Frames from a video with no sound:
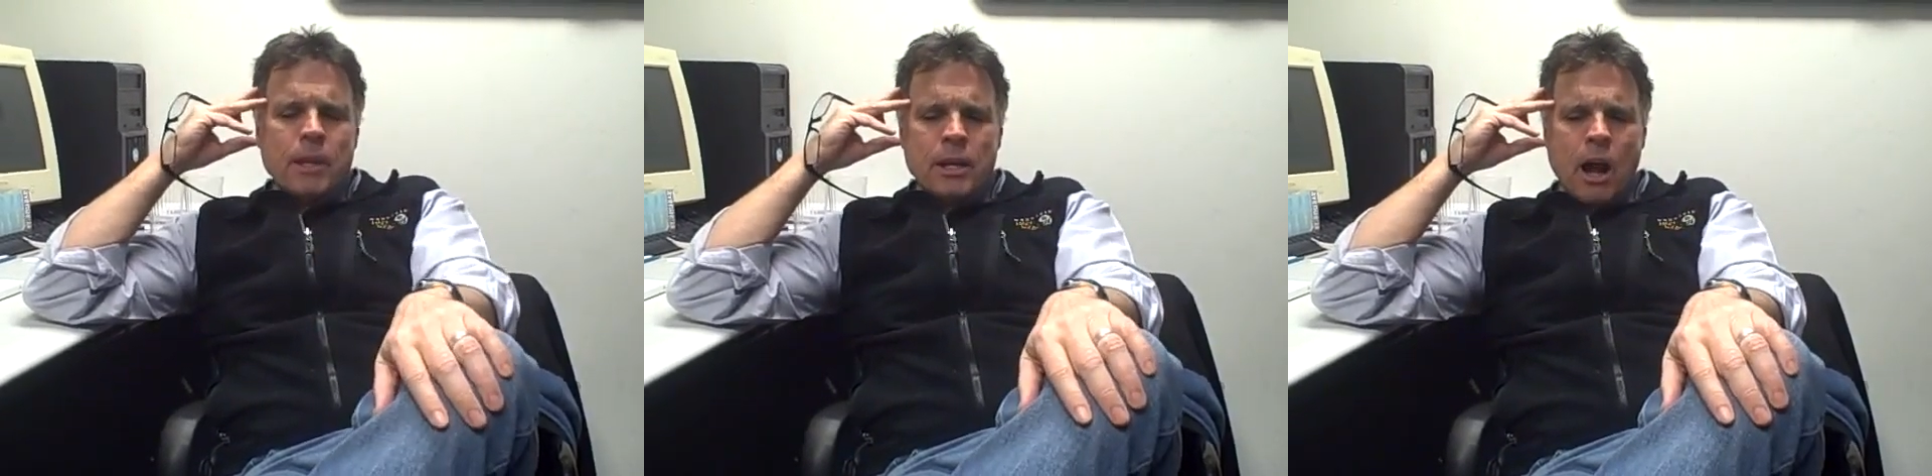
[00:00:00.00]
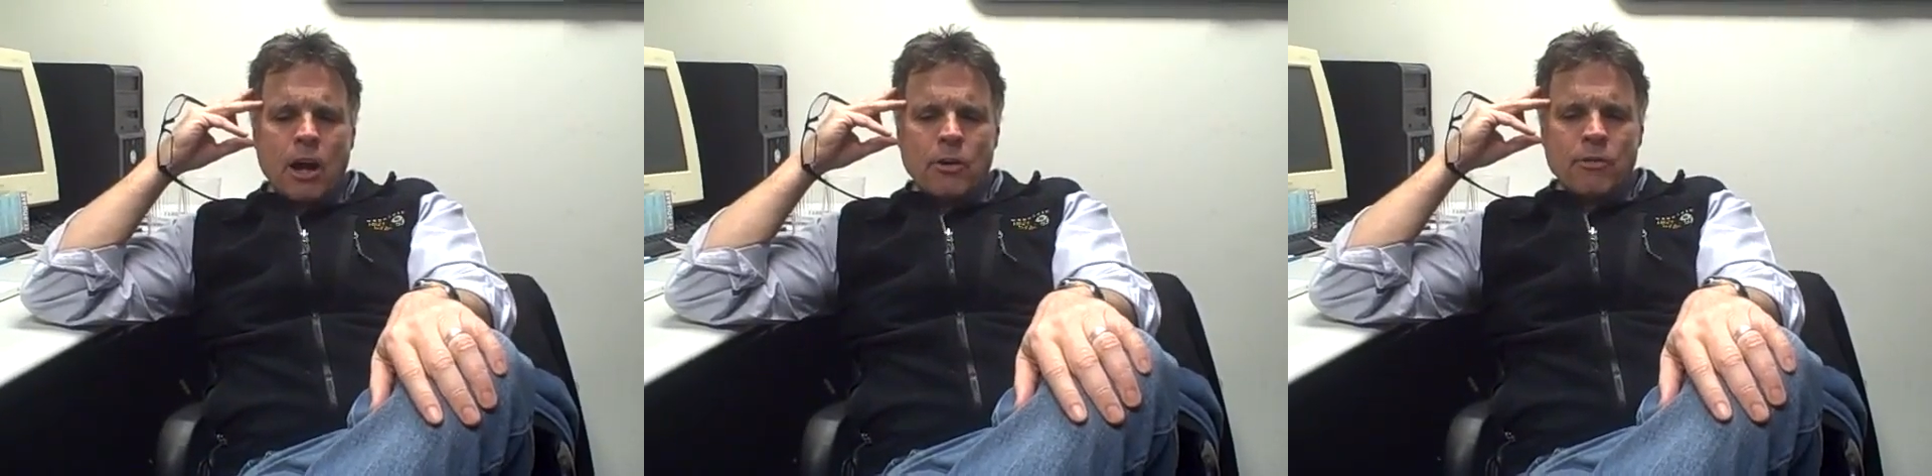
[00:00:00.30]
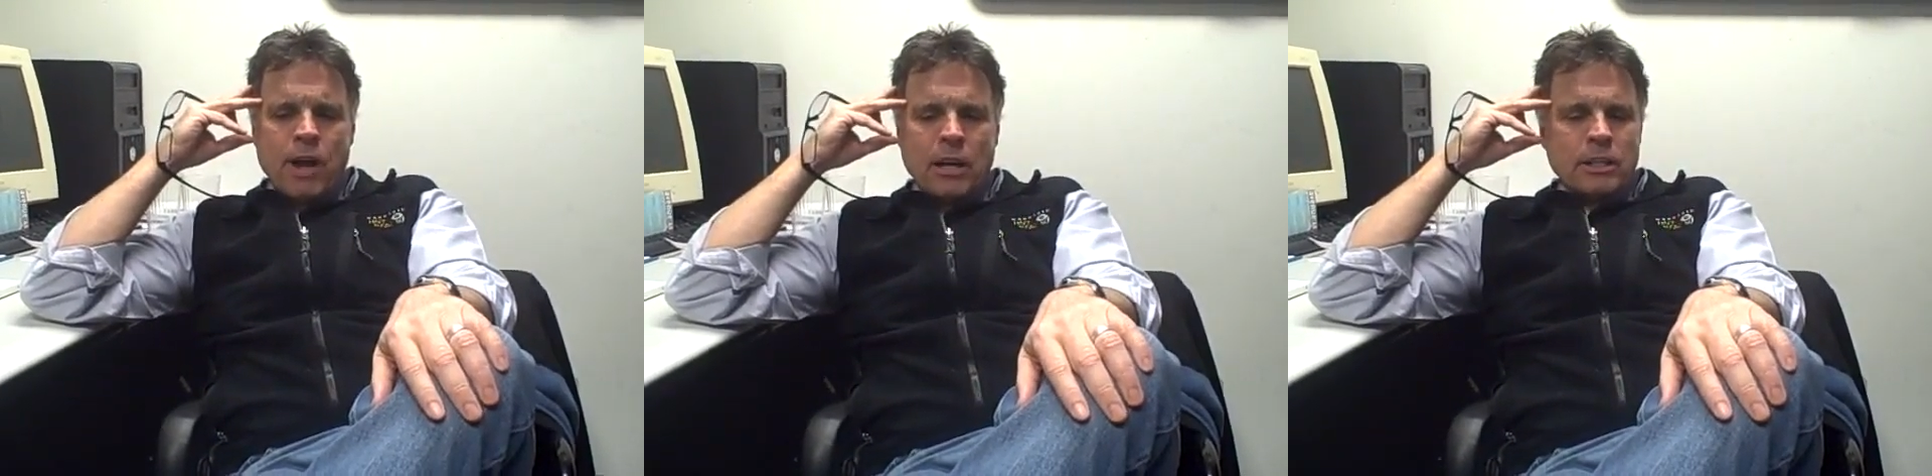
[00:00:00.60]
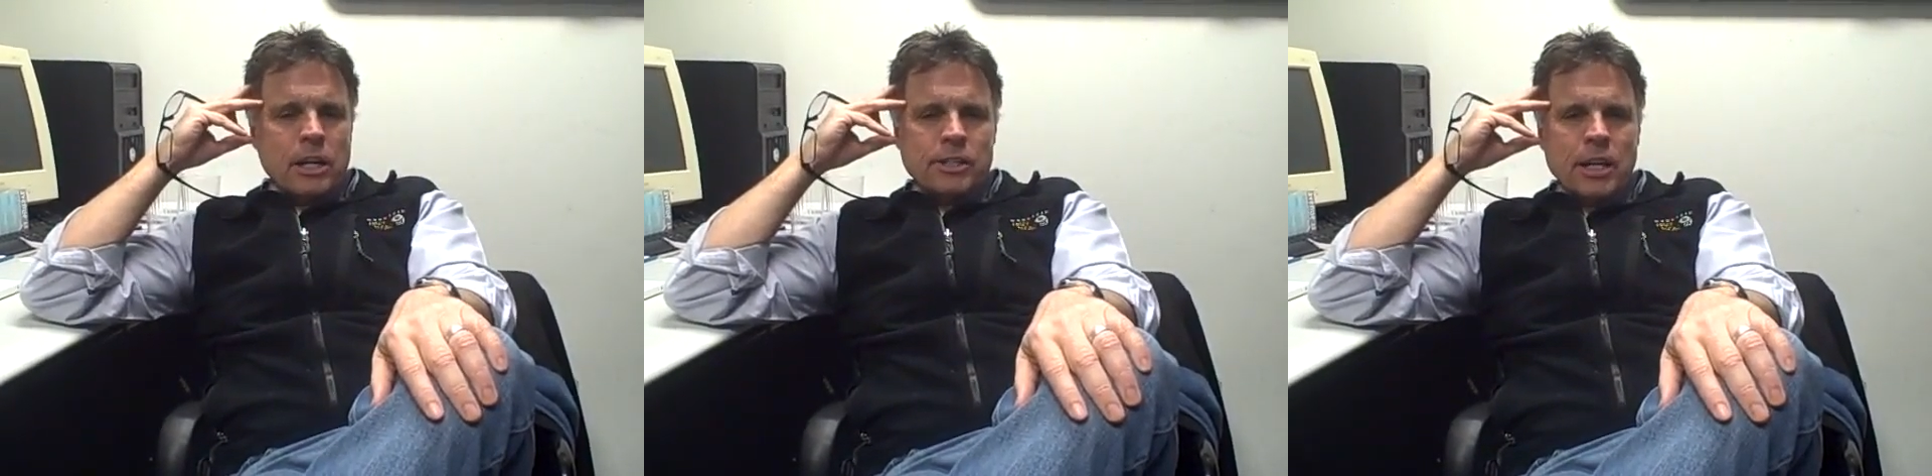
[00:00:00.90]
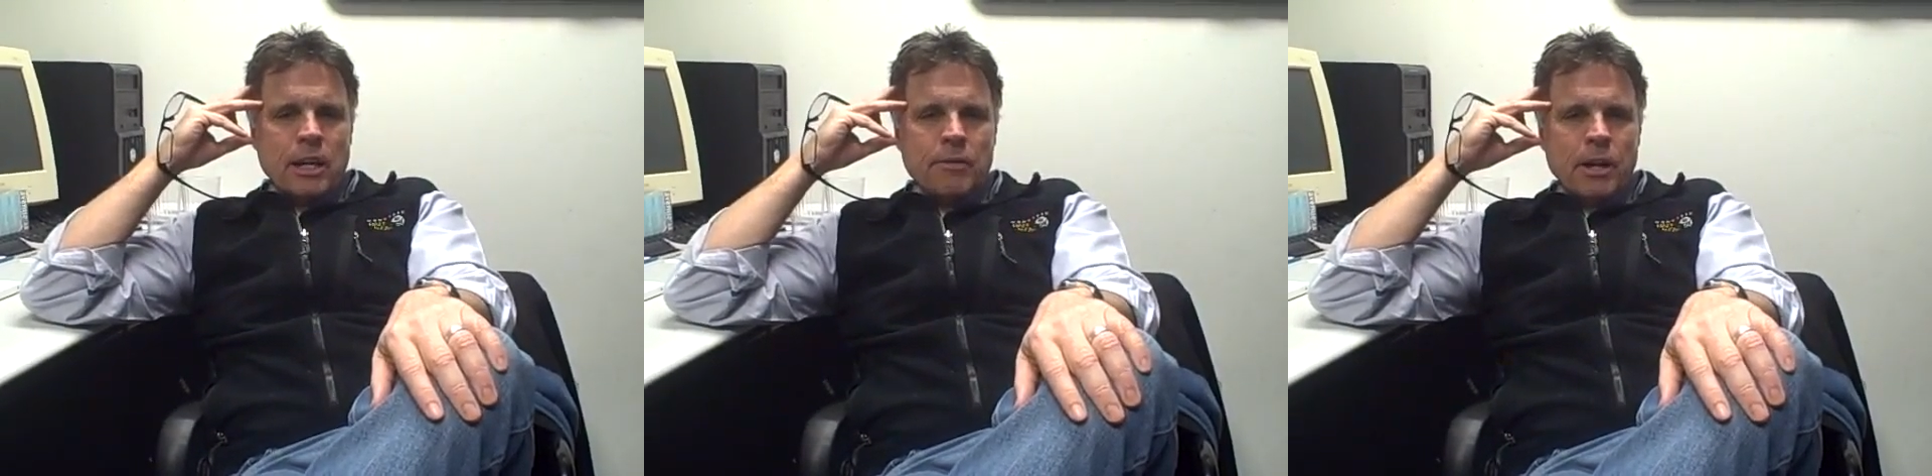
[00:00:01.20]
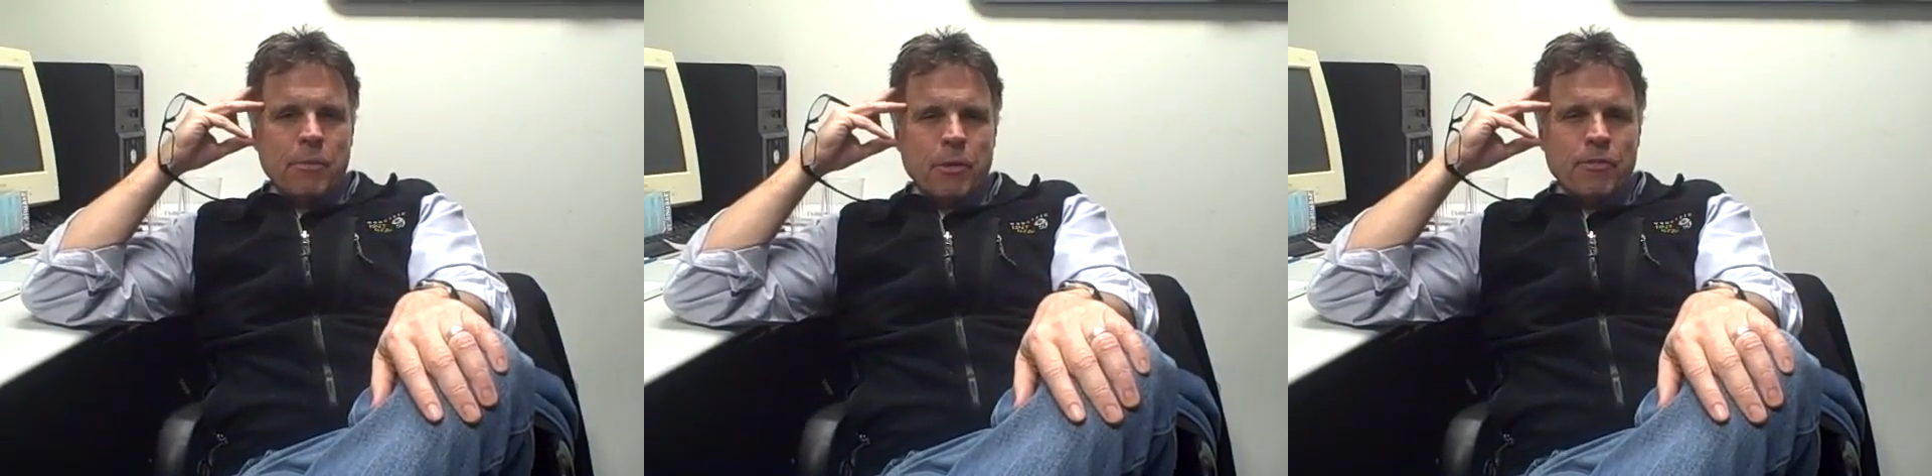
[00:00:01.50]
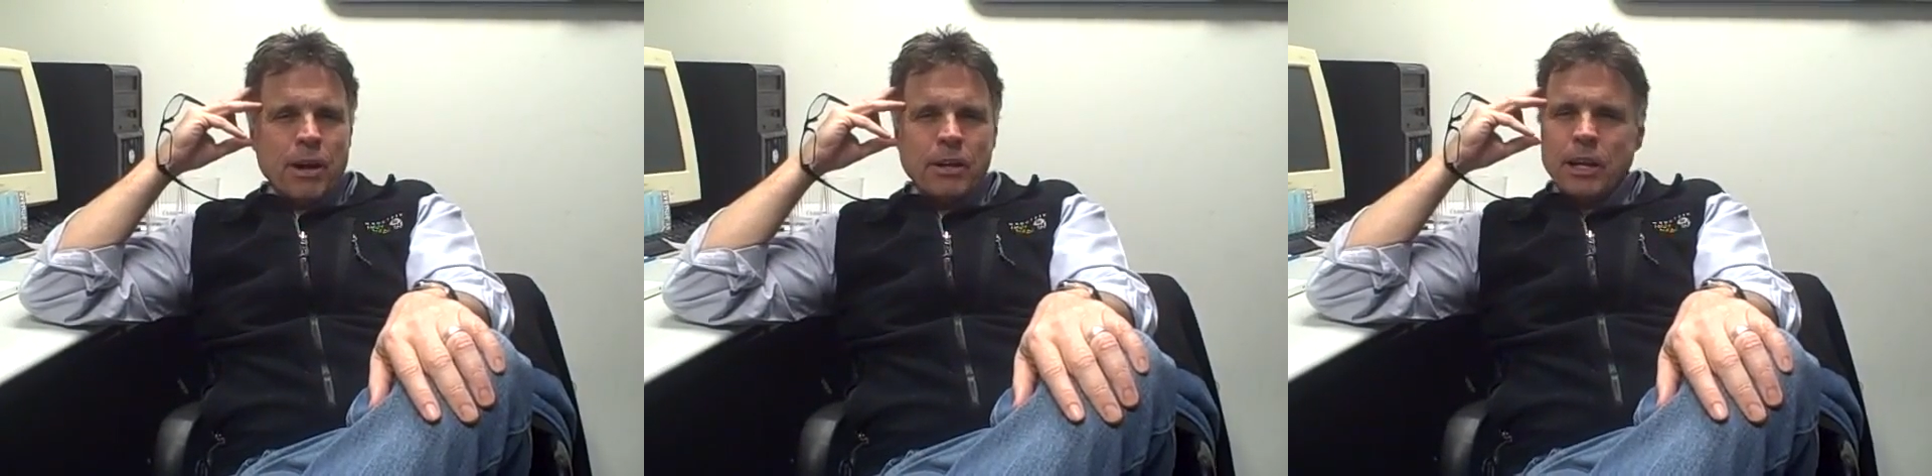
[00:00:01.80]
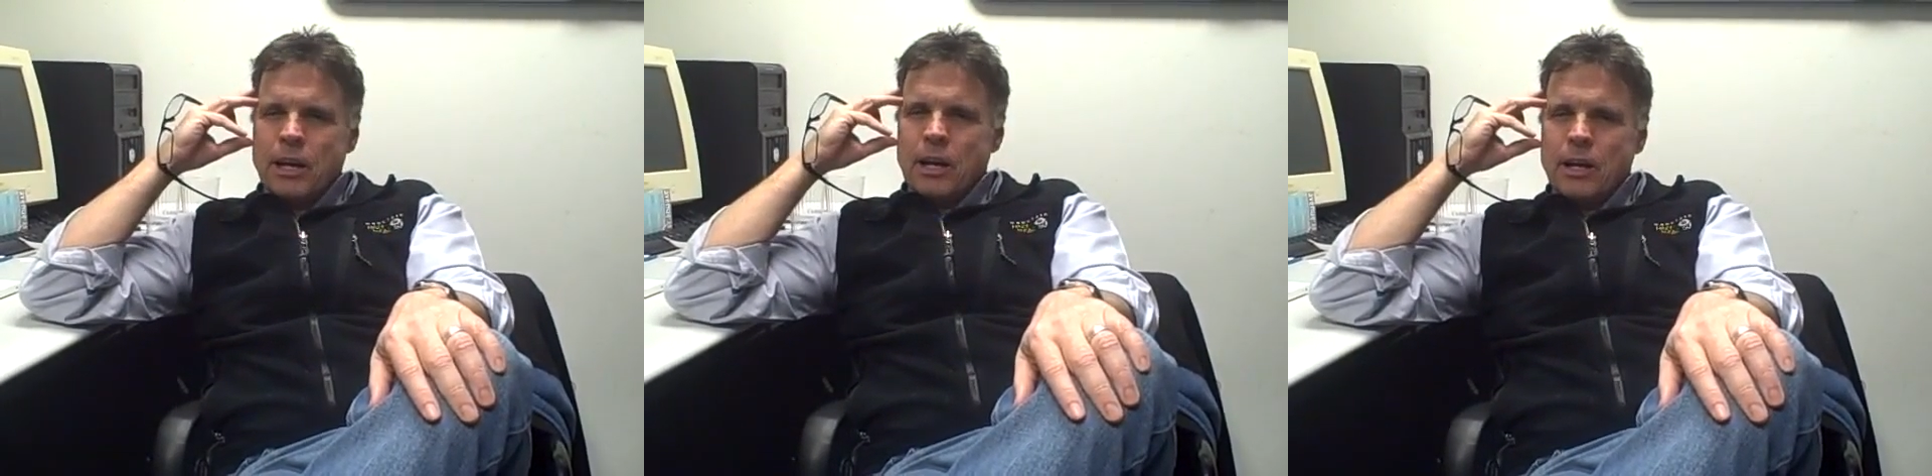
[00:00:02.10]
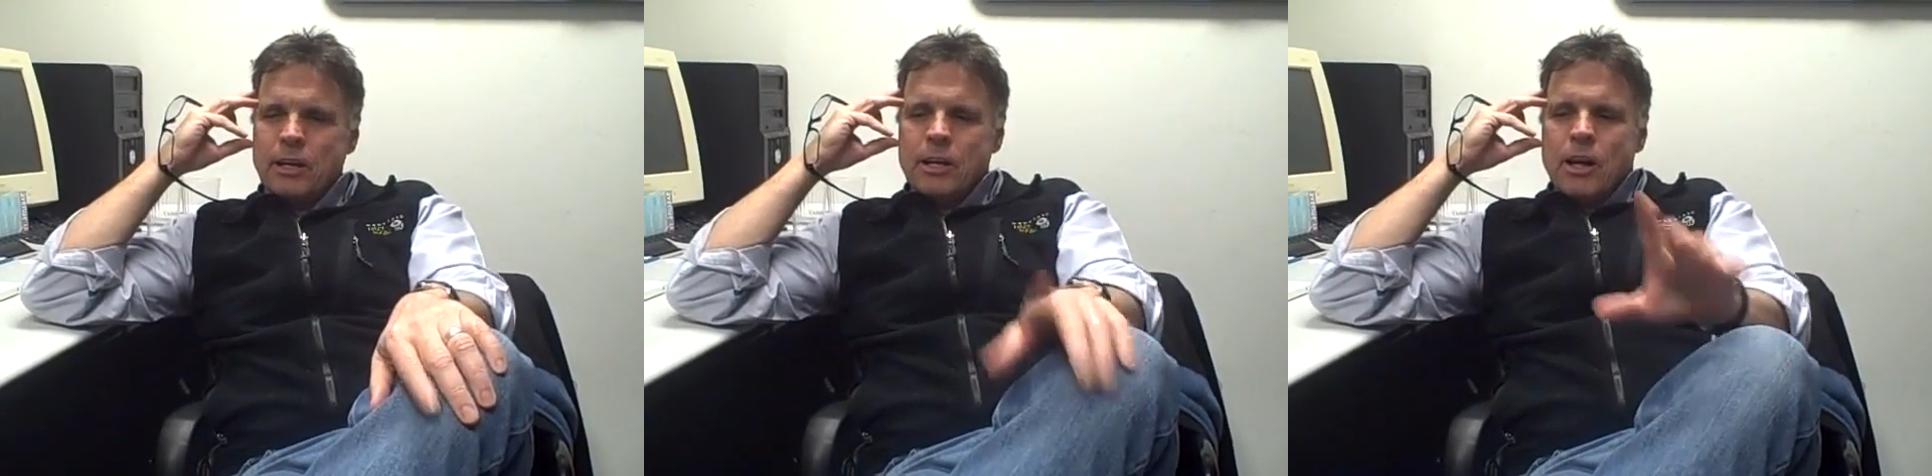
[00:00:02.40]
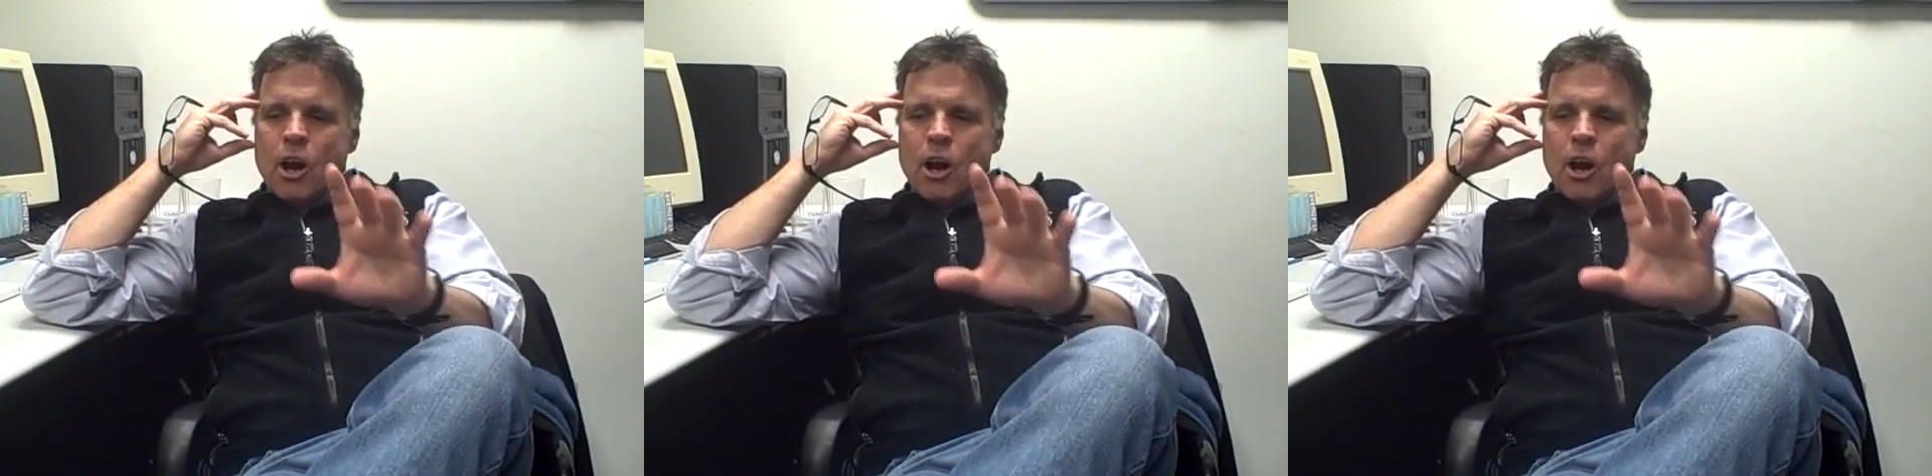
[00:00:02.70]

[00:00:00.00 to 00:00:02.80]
in honor of Valentine's Day coming up, we found a